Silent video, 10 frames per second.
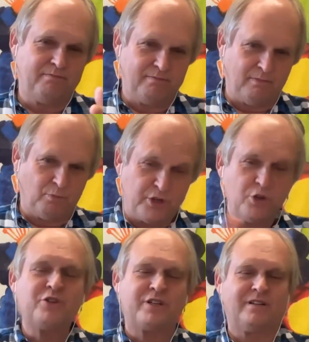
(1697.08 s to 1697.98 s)

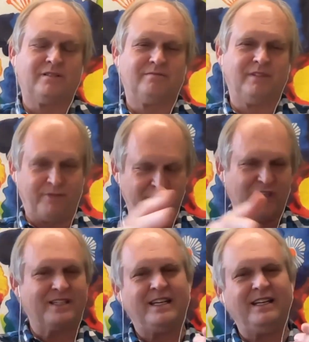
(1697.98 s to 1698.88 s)
reduce
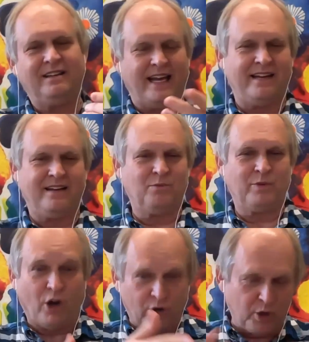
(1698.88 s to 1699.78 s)
efficiency, then
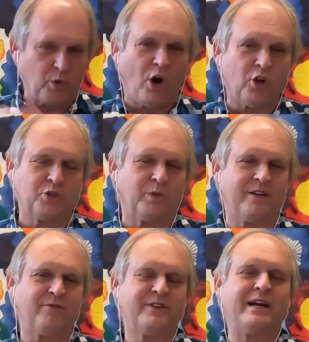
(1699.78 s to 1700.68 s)
we could also want
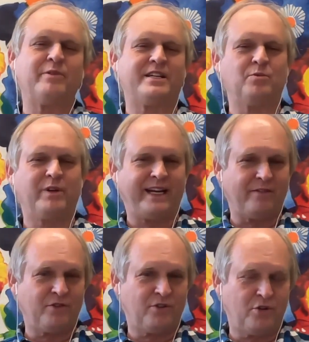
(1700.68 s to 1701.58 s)
it for that reason. We could have
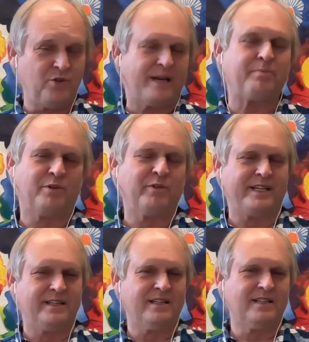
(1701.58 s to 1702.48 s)
two separate
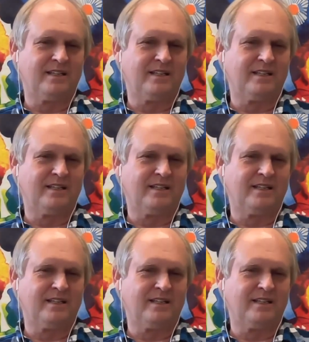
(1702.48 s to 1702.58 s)
reasons.